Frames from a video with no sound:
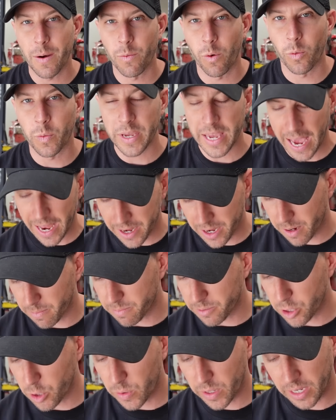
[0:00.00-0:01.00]
what we end
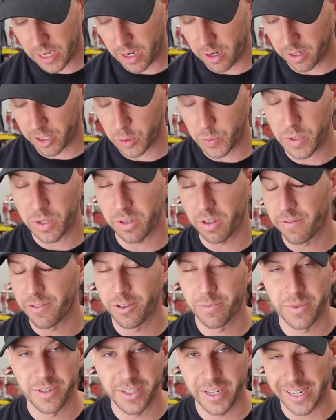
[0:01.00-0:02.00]
up doing here, because we only
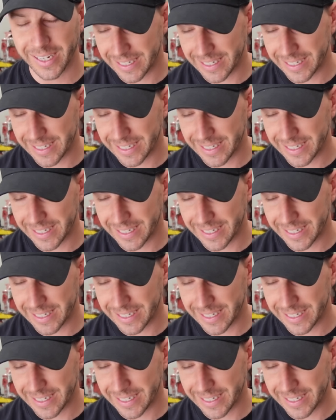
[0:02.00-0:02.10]
filmed this like